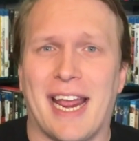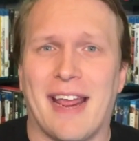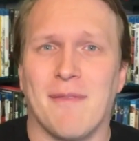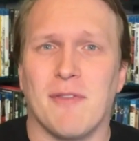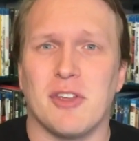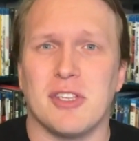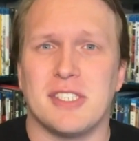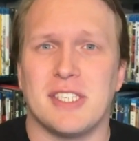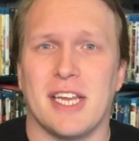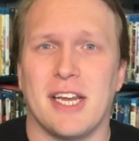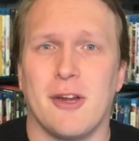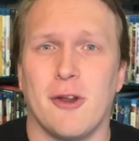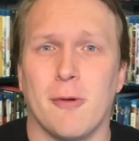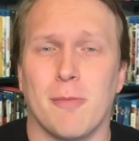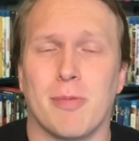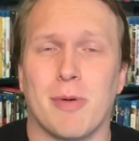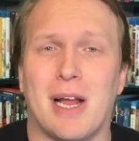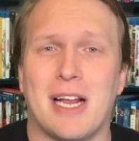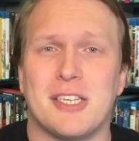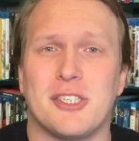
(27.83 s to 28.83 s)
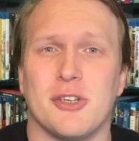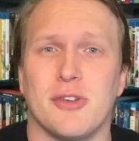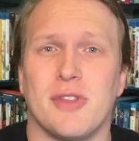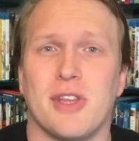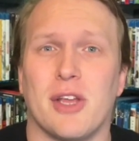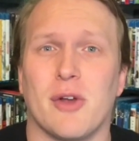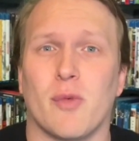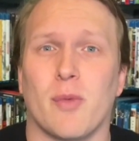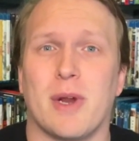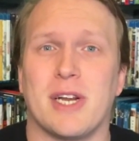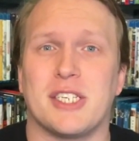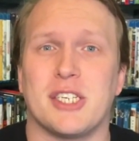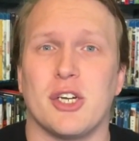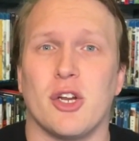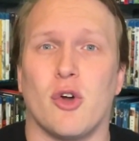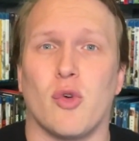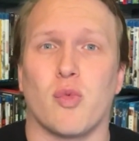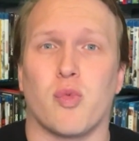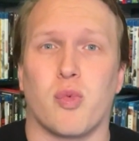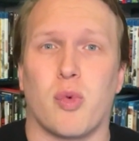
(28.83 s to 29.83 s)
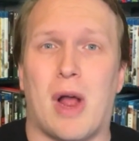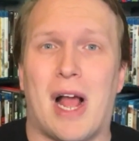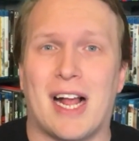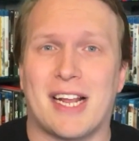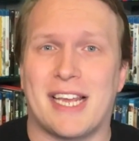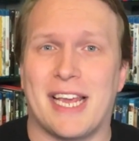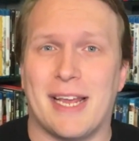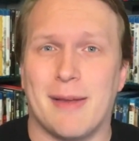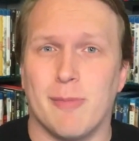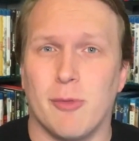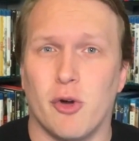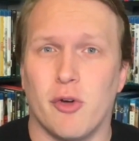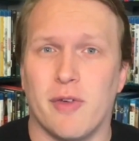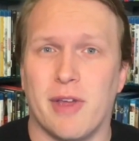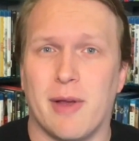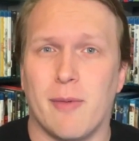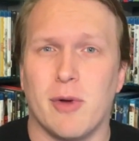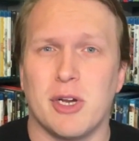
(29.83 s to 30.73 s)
Avildsen, who brought you the original Rocky movie,